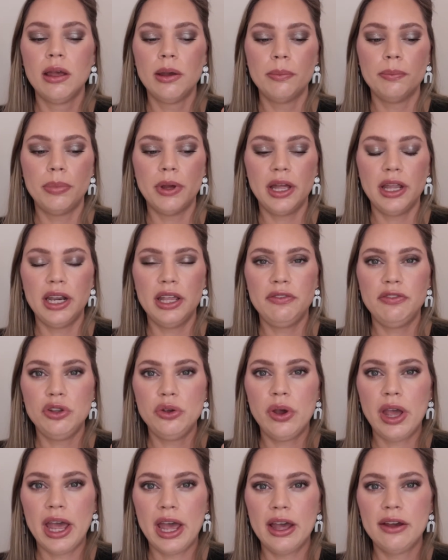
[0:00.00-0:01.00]
But if you
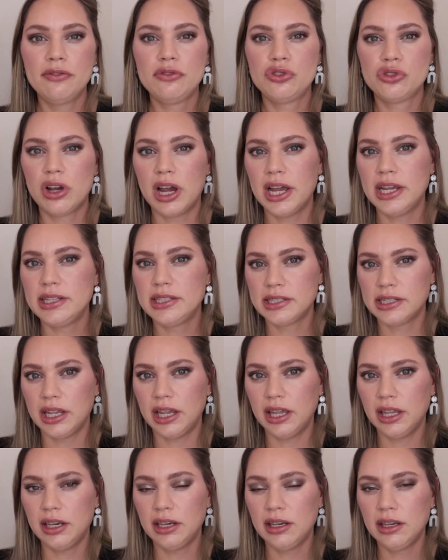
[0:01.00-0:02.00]
have dry
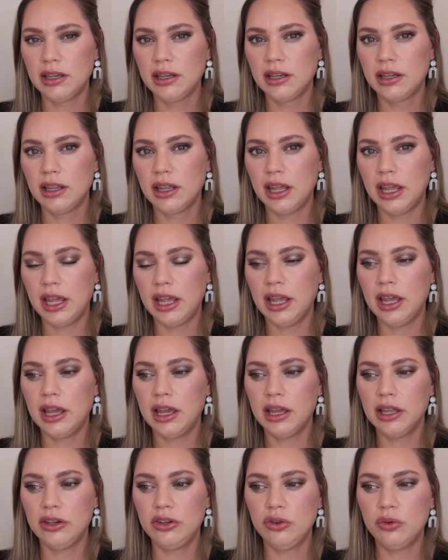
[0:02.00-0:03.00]
skin
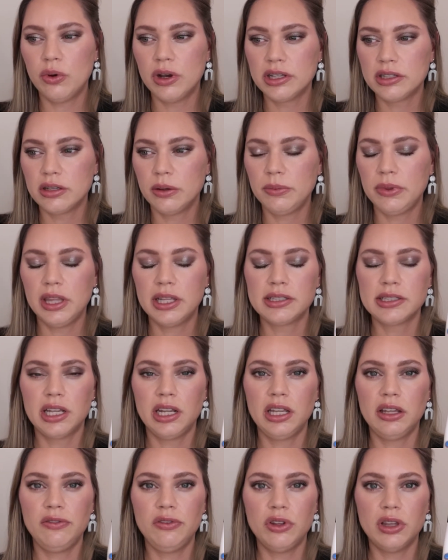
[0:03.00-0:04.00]
and you want something that's
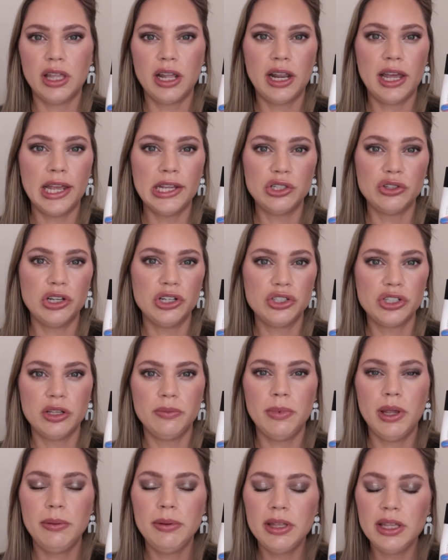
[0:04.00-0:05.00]
going to give you a lot of hydration,
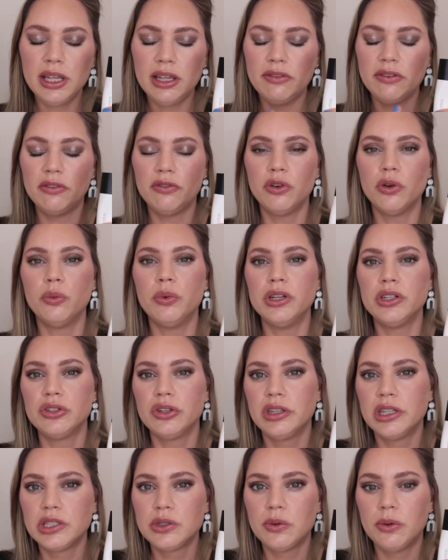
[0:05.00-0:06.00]
maybe even for
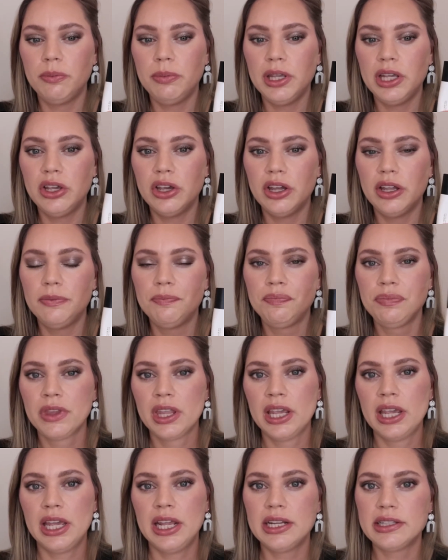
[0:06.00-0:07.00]
winter this would be good.
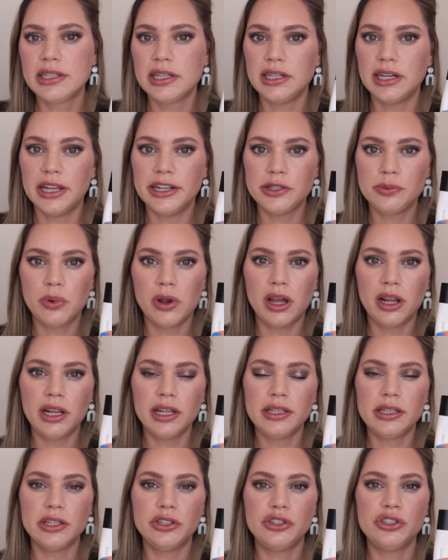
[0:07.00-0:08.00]
It is a nice
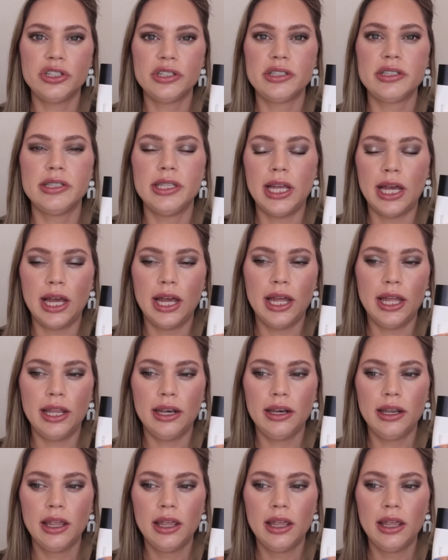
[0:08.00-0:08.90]
product. It's just not